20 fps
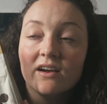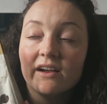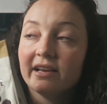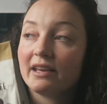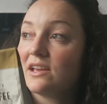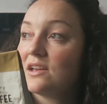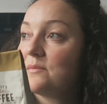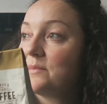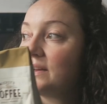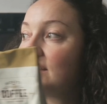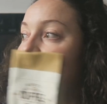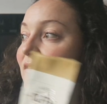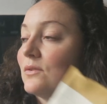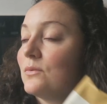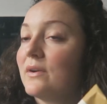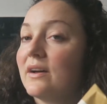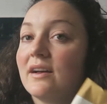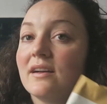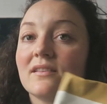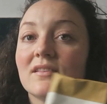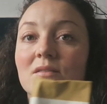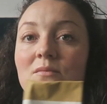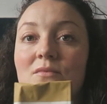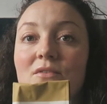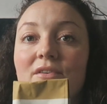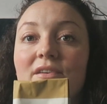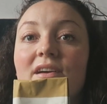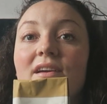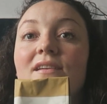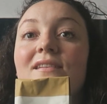I go back to work
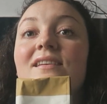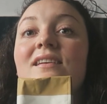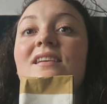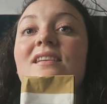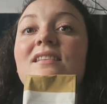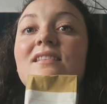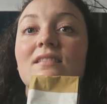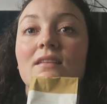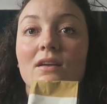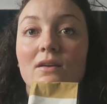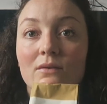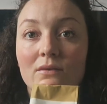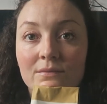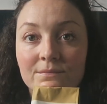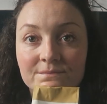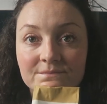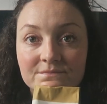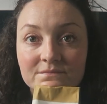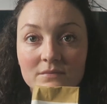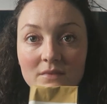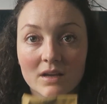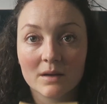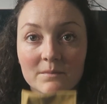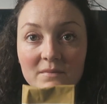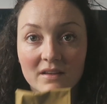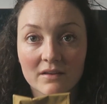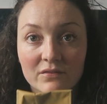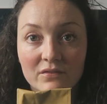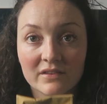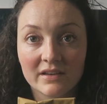tomorrow, so
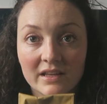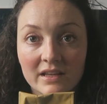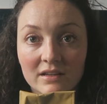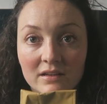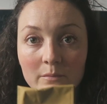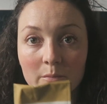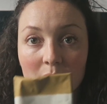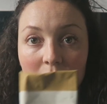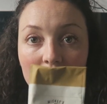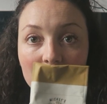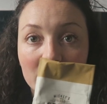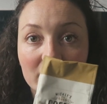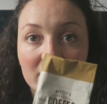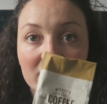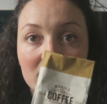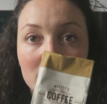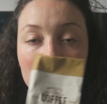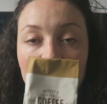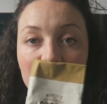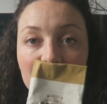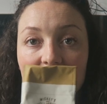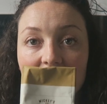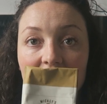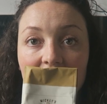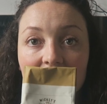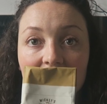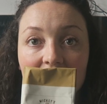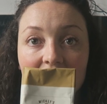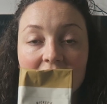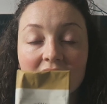I'm definitely going to put some of
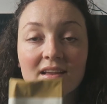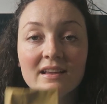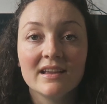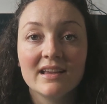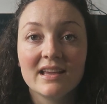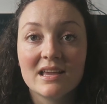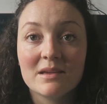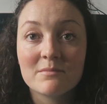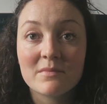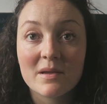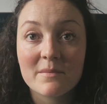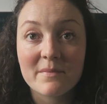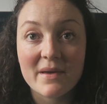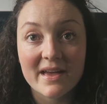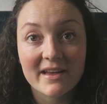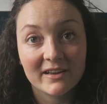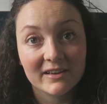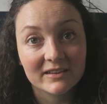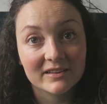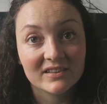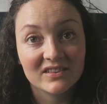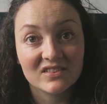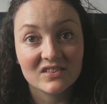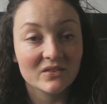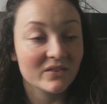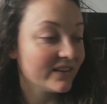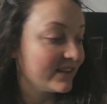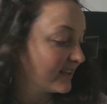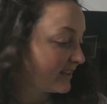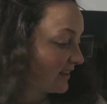this in my bag
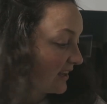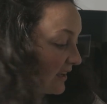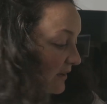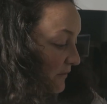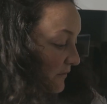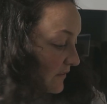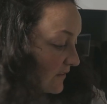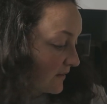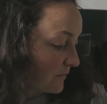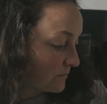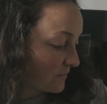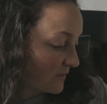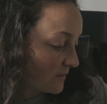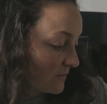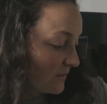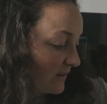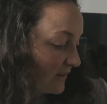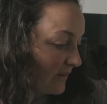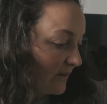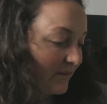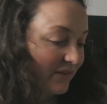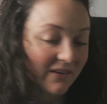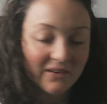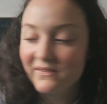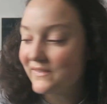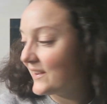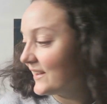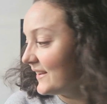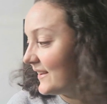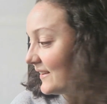so I can have some tomorrow
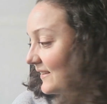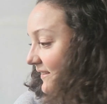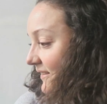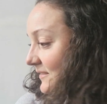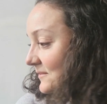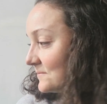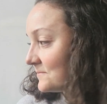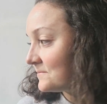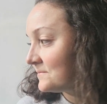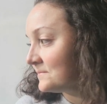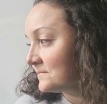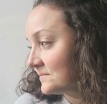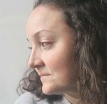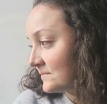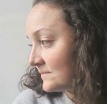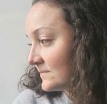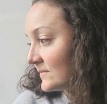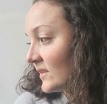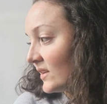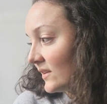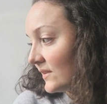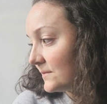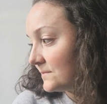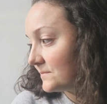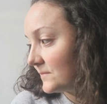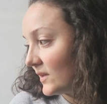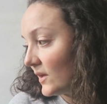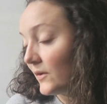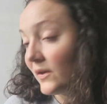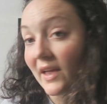at work.
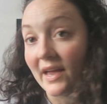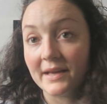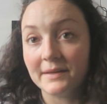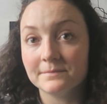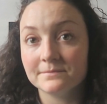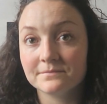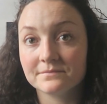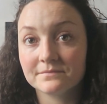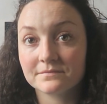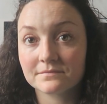Okay,